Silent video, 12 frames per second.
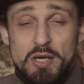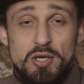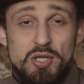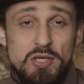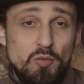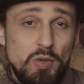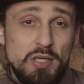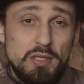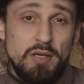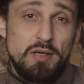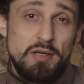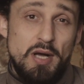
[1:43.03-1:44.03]
It
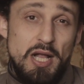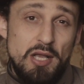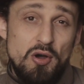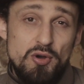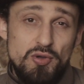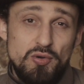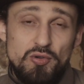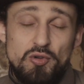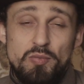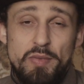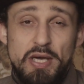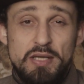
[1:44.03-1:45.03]
will allow you to
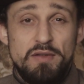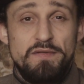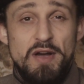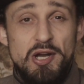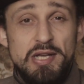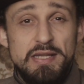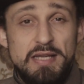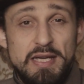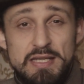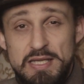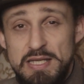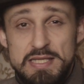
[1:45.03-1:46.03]
make the violin
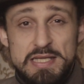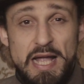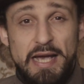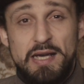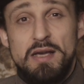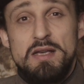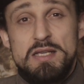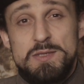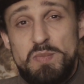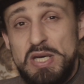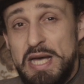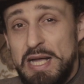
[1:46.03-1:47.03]
techniques like
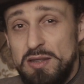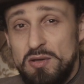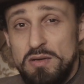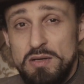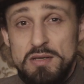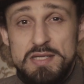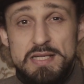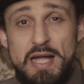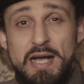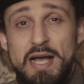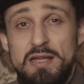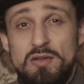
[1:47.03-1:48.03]
spiccato,
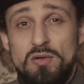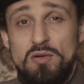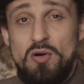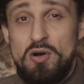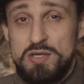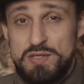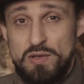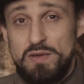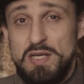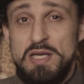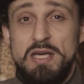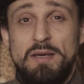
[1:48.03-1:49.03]
staccato or
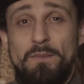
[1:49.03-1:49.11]
sautille.